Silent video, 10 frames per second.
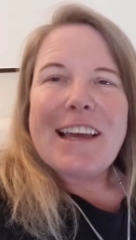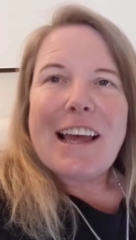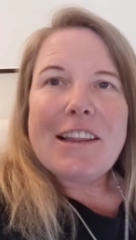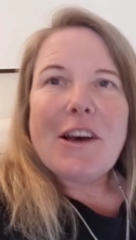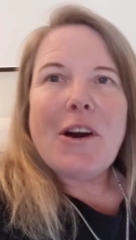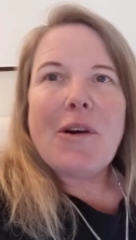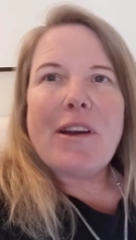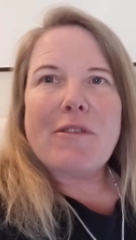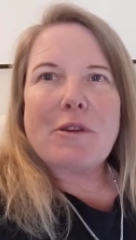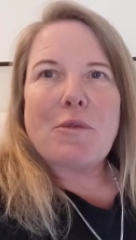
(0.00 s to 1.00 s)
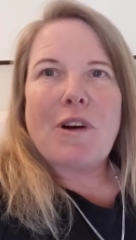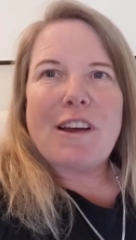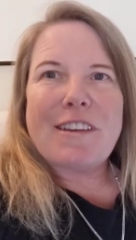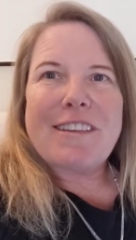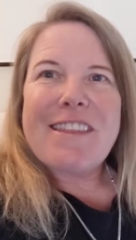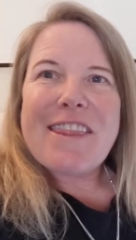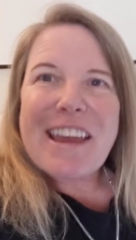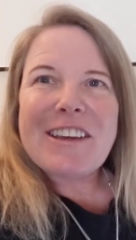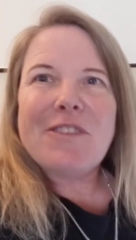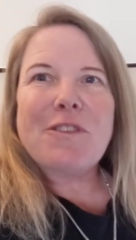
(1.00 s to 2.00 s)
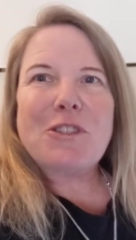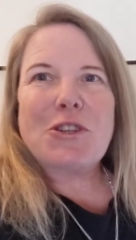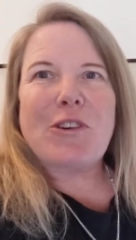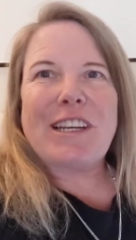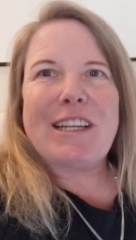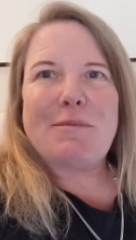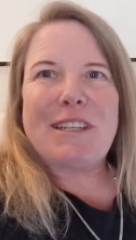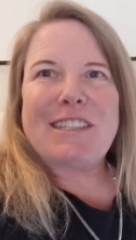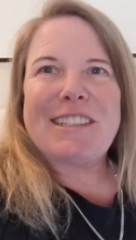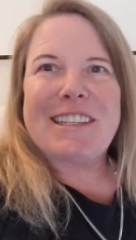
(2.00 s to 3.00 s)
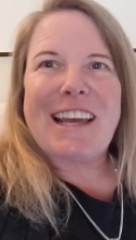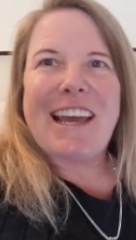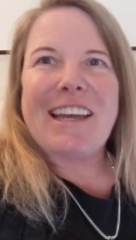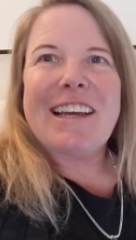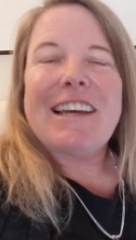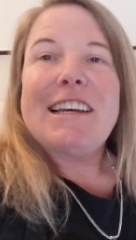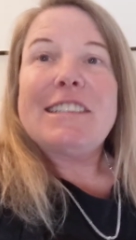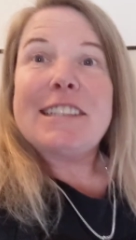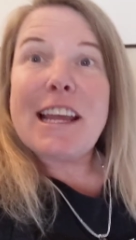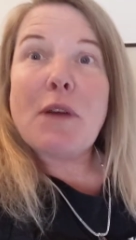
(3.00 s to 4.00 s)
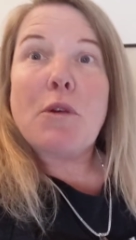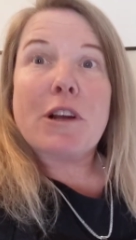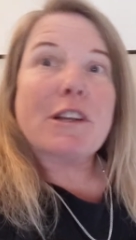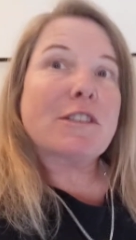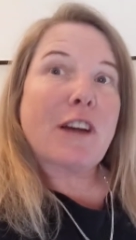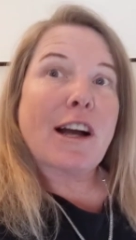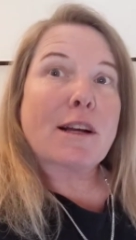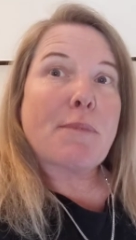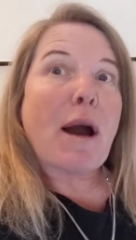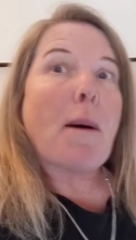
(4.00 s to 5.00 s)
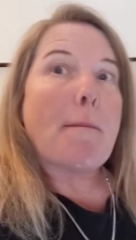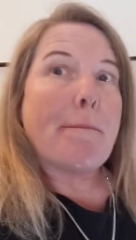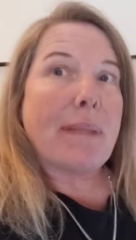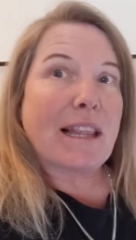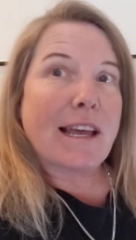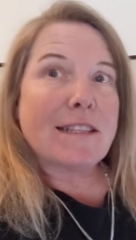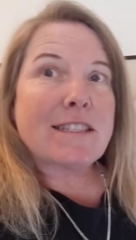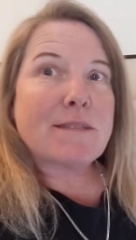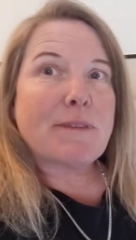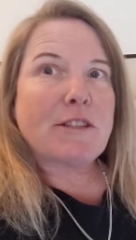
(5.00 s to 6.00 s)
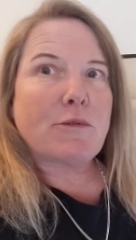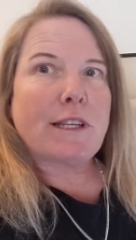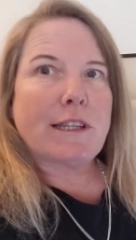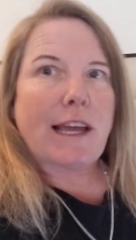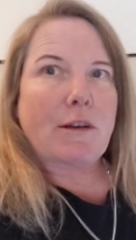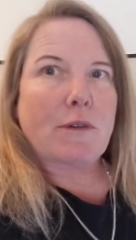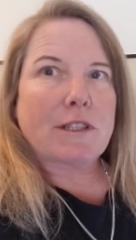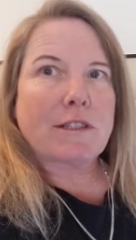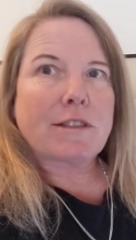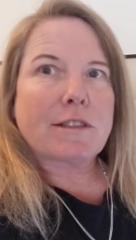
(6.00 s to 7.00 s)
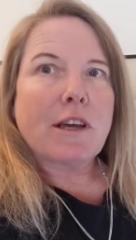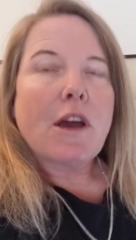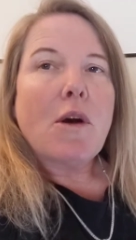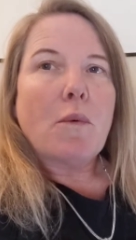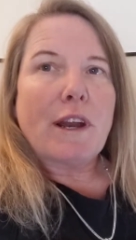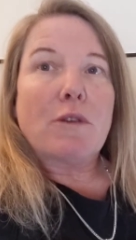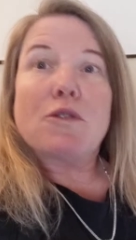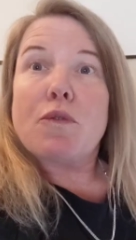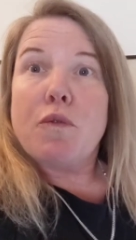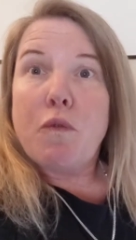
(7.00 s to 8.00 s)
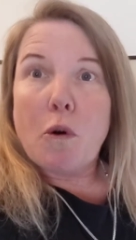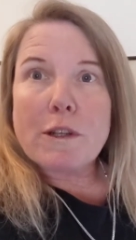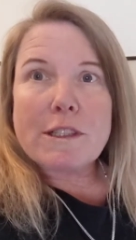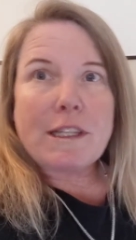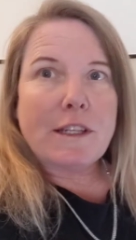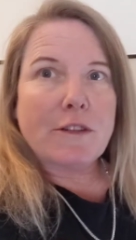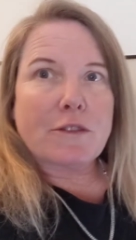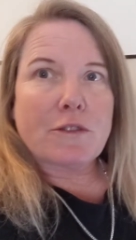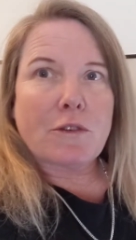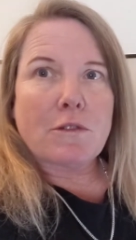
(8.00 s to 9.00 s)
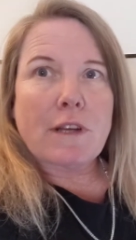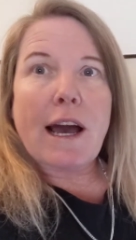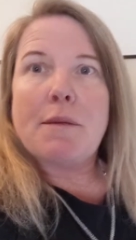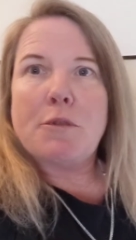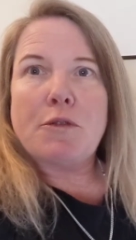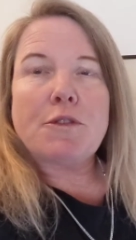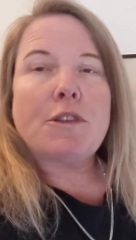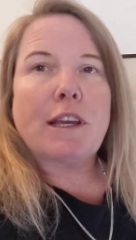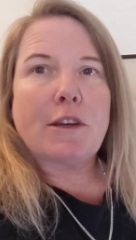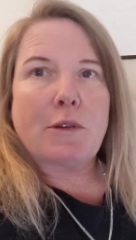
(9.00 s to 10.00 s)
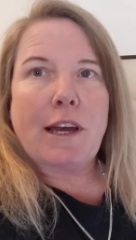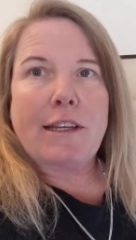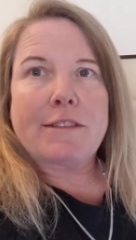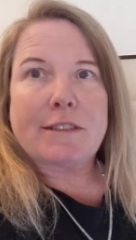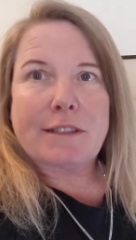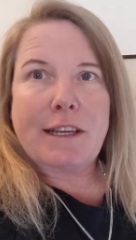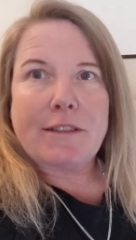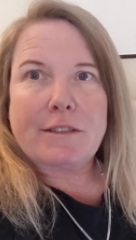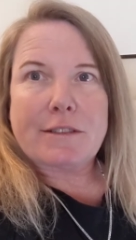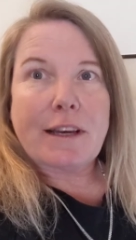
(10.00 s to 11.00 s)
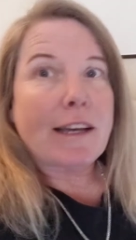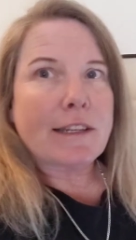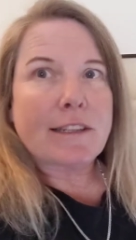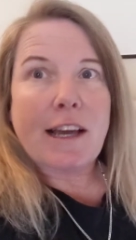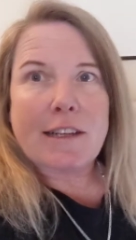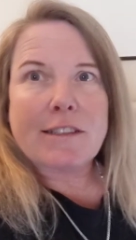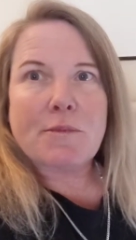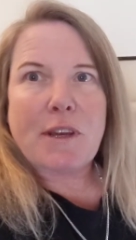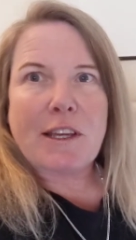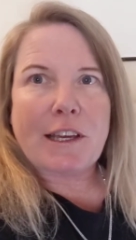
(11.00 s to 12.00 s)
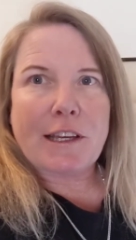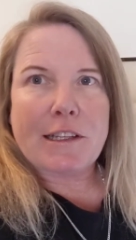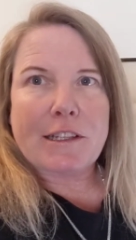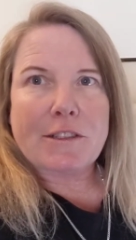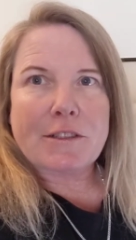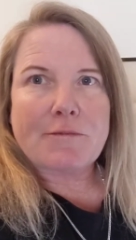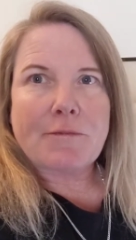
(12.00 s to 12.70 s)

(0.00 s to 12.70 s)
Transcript: Hello everyone. Thank you for joining me today. Today we're going to talk about blends between languages. When I was 14 years old, I moved to the United States. I did not speak English.